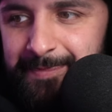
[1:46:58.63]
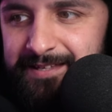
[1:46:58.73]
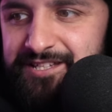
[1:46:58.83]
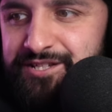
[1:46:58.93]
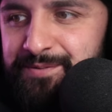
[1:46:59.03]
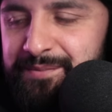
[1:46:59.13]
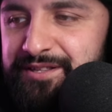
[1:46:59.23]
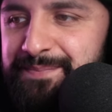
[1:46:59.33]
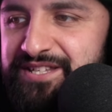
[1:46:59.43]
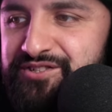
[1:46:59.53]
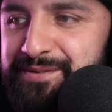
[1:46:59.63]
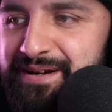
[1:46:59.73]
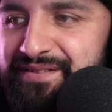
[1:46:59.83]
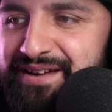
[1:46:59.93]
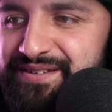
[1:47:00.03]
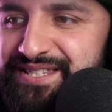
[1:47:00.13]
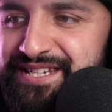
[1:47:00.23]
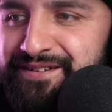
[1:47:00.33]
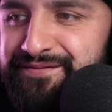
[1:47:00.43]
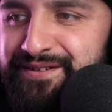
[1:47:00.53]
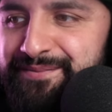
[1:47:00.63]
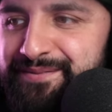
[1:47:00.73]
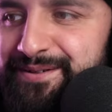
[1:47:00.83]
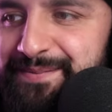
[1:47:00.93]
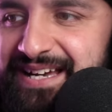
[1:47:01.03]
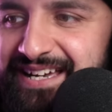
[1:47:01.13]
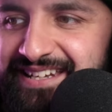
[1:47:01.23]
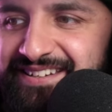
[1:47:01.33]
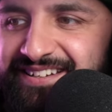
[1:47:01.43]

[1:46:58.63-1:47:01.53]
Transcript: This is probably the best stream I've ever seen from man.